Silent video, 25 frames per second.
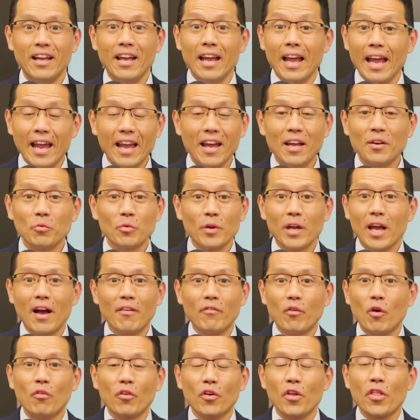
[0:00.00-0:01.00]
And we
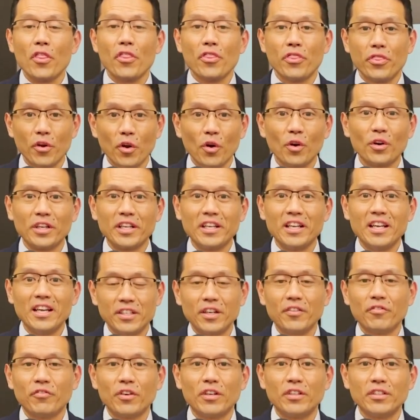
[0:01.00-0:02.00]
have over 30
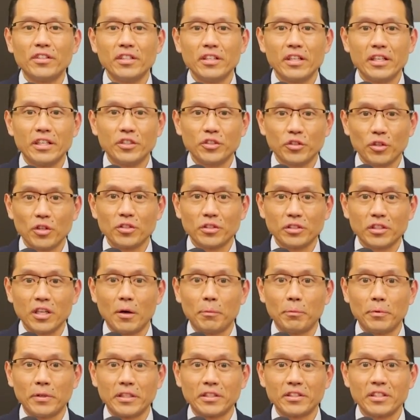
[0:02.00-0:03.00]
different insurance
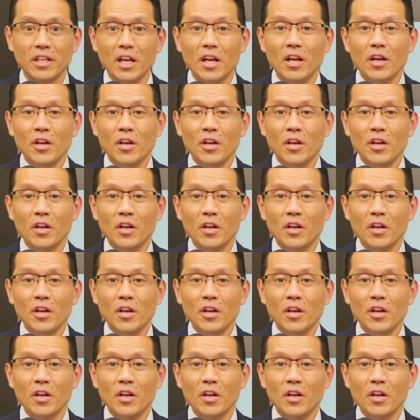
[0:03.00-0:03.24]
companies.